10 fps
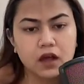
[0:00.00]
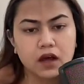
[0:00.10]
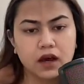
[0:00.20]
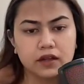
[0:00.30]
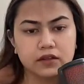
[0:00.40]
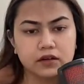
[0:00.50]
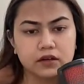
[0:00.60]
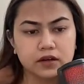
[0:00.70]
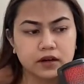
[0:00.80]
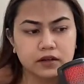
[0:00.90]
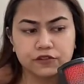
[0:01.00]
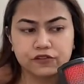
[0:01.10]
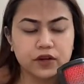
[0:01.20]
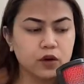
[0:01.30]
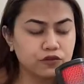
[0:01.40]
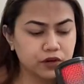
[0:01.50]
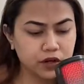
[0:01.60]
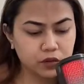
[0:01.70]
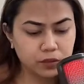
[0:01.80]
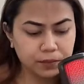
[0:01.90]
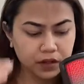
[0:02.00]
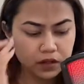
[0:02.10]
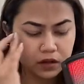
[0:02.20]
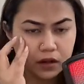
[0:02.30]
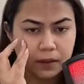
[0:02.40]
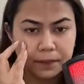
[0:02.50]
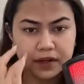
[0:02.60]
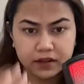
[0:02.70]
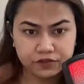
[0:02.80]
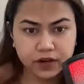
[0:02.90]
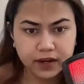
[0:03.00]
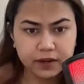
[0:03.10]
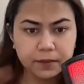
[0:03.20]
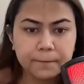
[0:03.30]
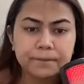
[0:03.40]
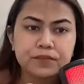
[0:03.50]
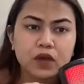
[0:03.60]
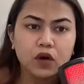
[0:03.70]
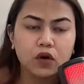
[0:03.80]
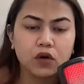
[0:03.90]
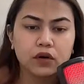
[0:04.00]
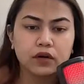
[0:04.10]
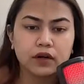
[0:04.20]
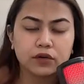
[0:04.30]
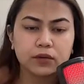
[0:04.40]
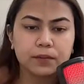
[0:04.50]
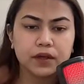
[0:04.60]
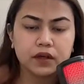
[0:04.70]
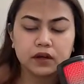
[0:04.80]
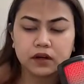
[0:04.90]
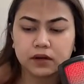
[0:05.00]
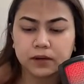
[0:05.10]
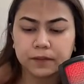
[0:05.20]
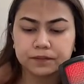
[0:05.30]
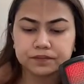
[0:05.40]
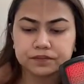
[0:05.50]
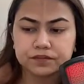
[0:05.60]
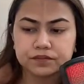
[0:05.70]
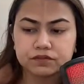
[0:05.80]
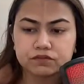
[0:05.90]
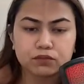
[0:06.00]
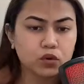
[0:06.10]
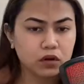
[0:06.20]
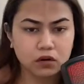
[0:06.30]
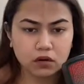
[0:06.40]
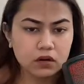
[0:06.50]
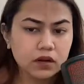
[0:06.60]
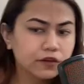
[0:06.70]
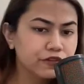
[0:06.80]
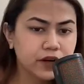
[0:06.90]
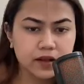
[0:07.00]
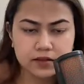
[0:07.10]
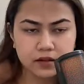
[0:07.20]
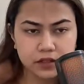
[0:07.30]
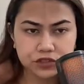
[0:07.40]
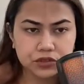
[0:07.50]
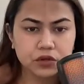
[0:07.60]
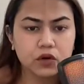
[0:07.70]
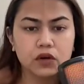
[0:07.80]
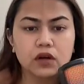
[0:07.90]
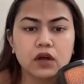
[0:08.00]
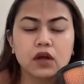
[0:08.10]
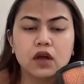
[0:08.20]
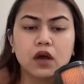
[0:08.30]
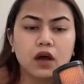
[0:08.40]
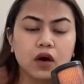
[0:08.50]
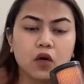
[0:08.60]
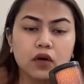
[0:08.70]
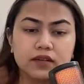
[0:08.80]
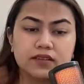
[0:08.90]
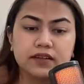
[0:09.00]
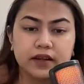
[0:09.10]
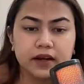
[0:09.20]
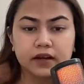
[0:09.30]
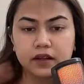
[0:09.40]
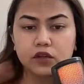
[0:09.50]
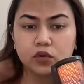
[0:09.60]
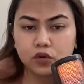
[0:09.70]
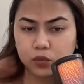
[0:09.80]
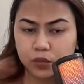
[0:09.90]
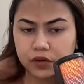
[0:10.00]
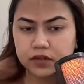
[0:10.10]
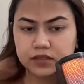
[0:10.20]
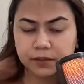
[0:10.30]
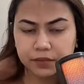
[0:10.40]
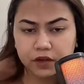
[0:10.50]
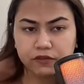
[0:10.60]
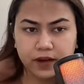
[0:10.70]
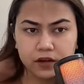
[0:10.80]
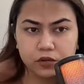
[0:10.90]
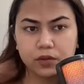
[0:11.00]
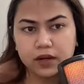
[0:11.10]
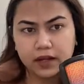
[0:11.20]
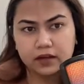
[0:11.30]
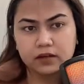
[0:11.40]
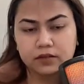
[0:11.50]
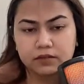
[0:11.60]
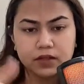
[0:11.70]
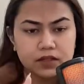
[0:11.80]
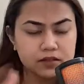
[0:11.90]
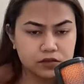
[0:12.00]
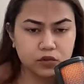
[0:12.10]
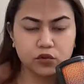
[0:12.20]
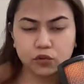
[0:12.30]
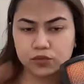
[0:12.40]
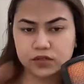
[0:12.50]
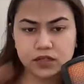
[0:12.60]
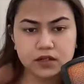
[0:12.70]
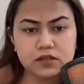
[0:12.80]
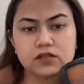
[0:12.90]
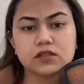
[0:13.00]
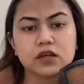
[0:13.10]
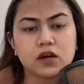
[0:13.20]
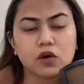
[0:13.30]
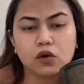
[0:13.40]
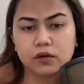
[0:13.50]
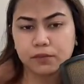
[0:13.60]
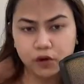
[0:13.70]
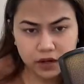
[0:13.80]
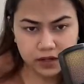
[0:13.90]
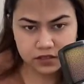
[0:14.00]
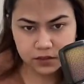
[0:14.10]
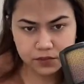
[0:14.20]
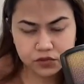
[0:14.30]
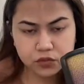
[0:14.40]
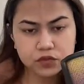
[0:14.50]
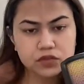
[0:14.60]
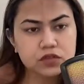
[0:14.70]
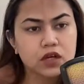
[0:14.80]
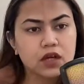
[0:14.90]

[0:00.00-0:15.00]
Either the free offering could be a PDF guide, or it could be book a call, like a free consultation call, or it's directing you towards something valuable, like these YouTube series or podcast episodes.